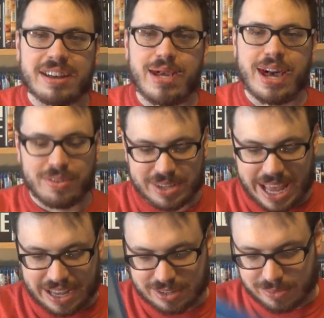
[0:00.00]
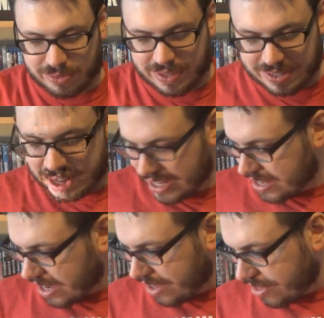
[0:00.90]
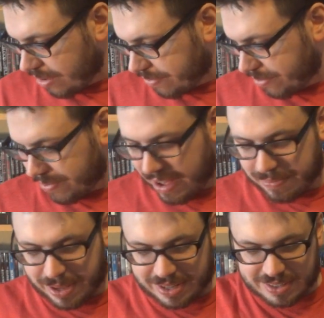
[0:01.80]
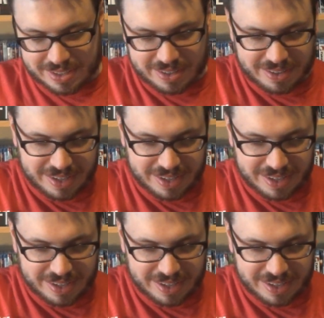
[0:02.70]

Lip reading: one of those action movies. I thought for $5